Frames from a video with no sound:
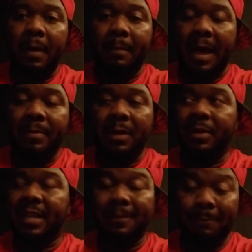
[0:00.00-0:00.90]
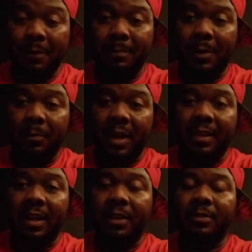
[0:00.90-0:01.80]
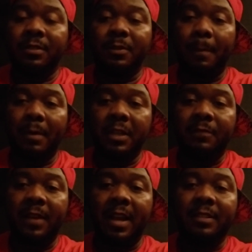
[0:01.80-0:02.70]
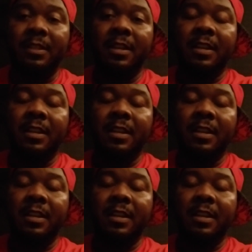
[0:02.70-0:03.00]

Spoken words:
I'm happy that we got some football right now. So Bucks fans,